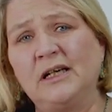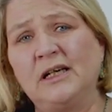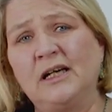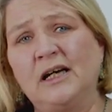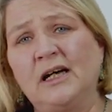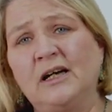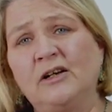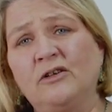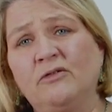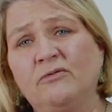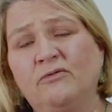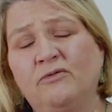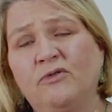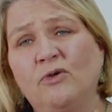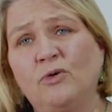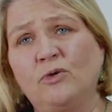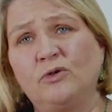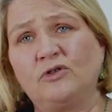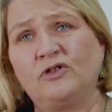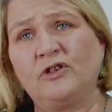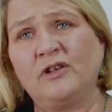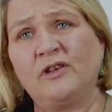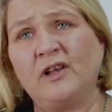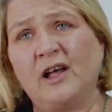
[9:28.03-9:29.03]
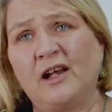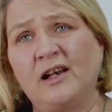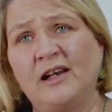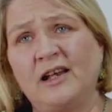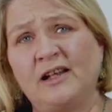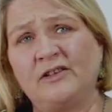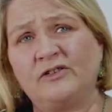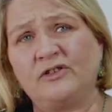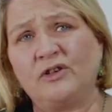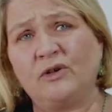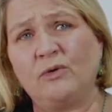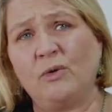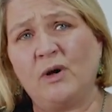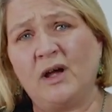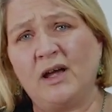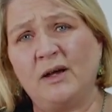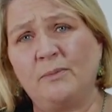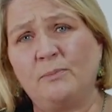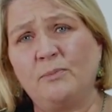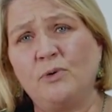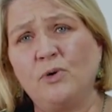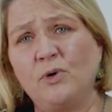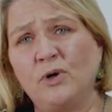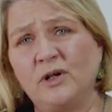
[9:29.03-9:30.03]
And unfortunately, that led to quite
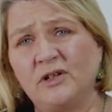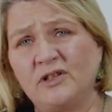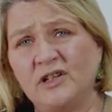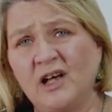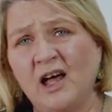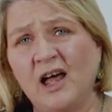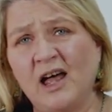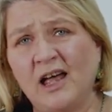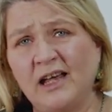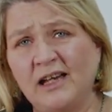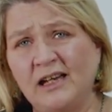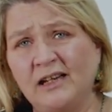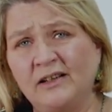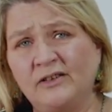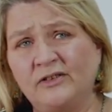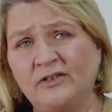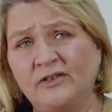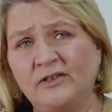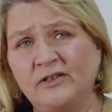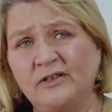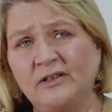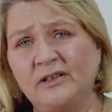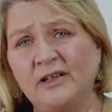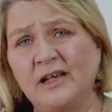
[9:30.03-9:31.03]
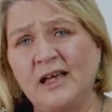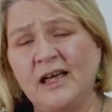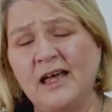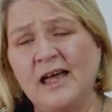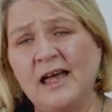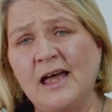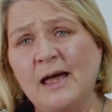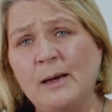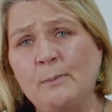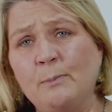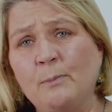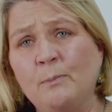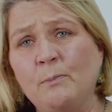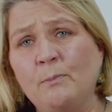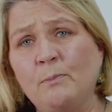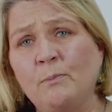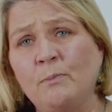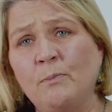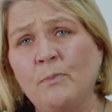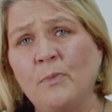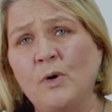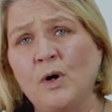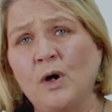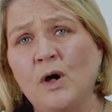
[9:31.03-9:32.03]
a poor diet.
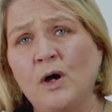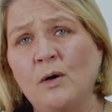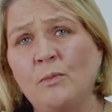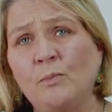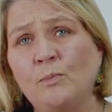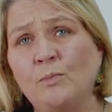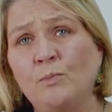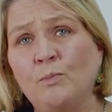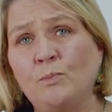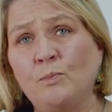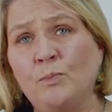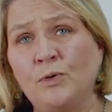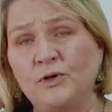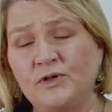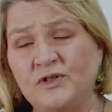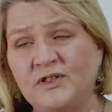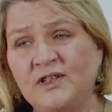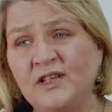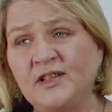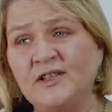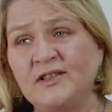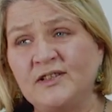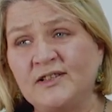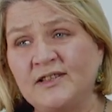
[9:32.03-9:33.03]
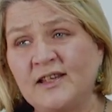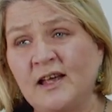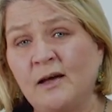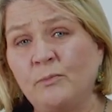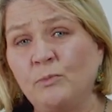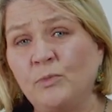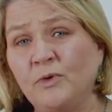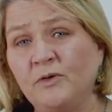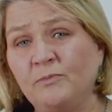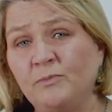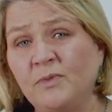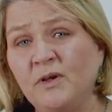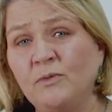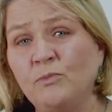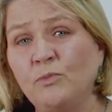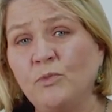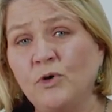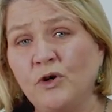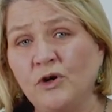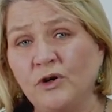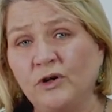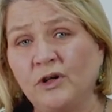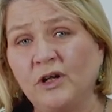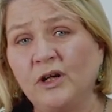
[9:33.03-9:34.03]
But since then, we've been
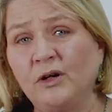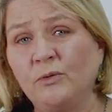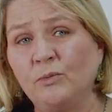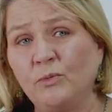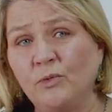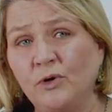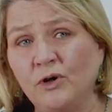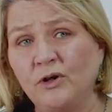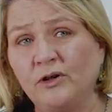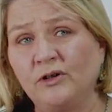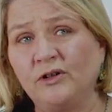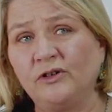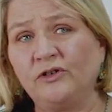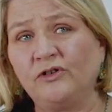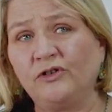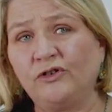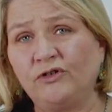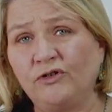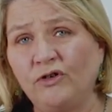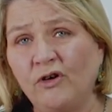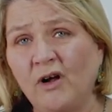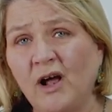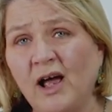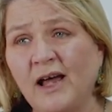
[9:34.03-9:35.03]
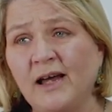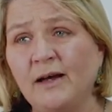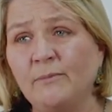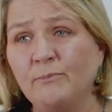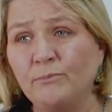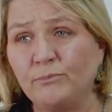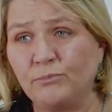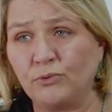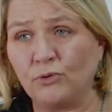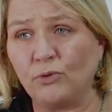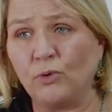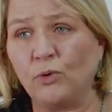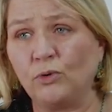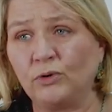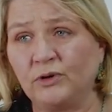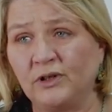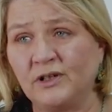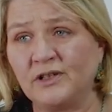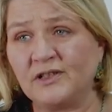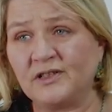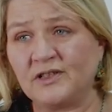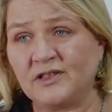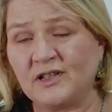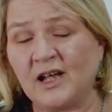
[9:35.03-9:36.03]
working to try and
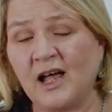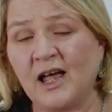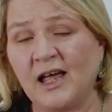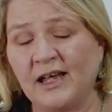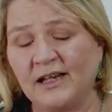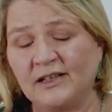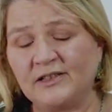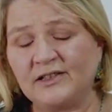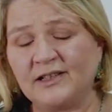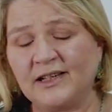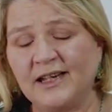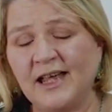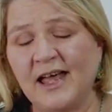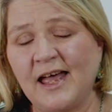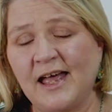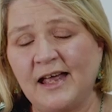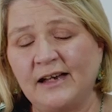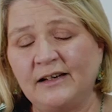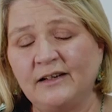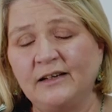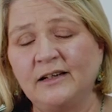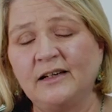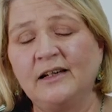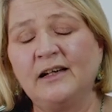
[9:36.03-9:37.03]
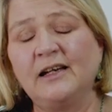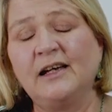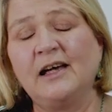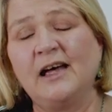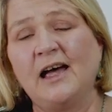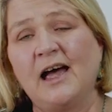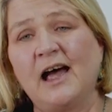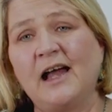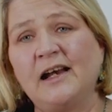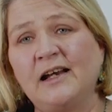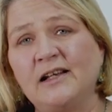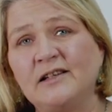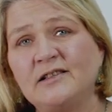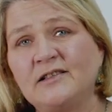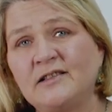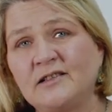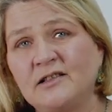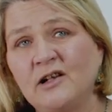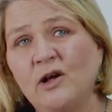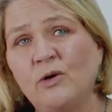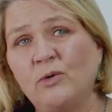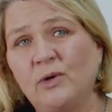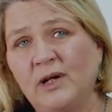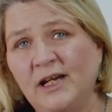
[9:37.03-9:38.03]
broaden his diet again. And it
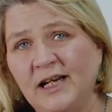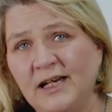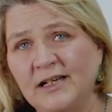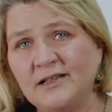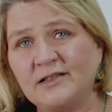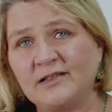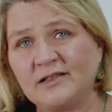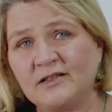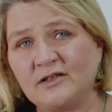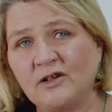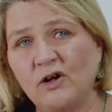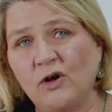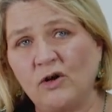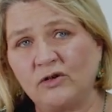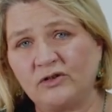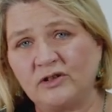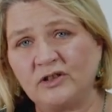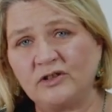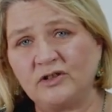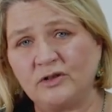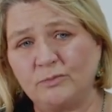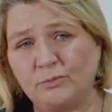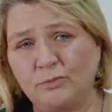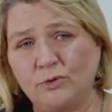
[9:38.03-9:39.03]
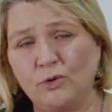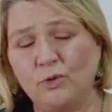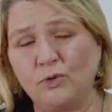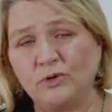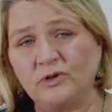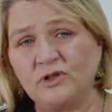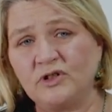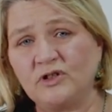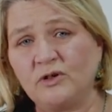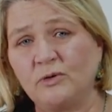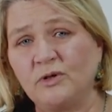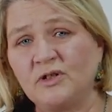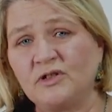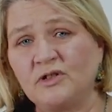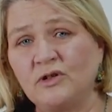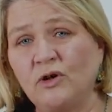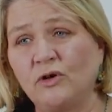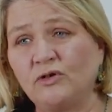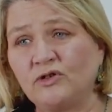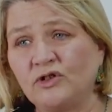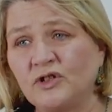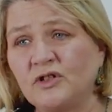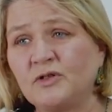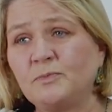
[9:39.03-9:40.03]
slowly is starting to broaden, so it's
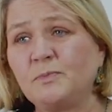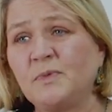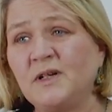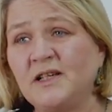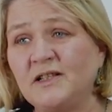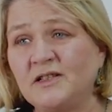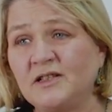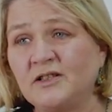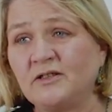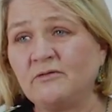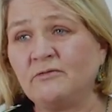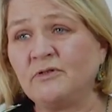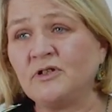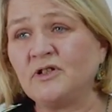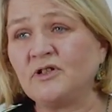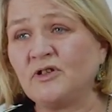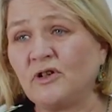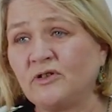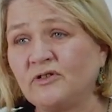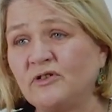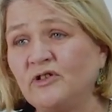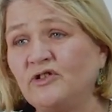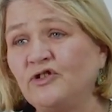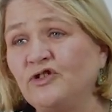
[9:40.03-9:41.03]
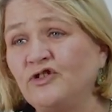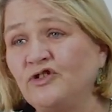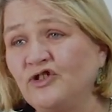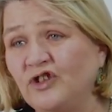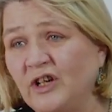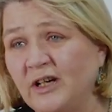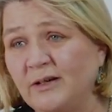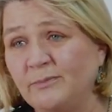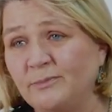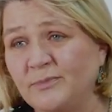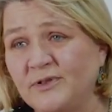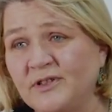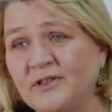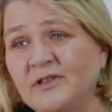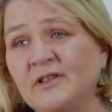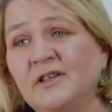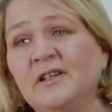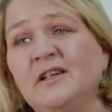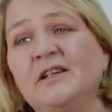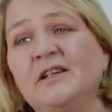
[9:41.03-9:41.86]
not just pizza and sausage and chips.